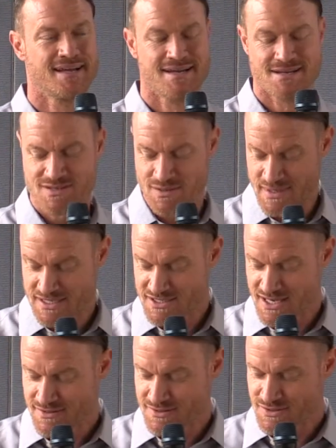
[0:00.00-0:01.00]
So I'm going to
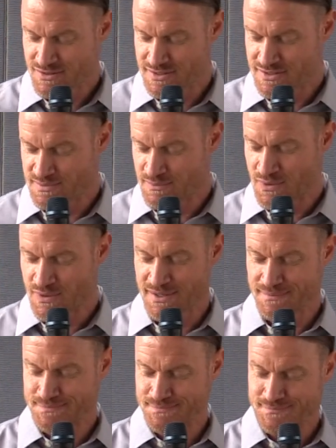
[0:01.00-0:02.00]
challenge you this morning.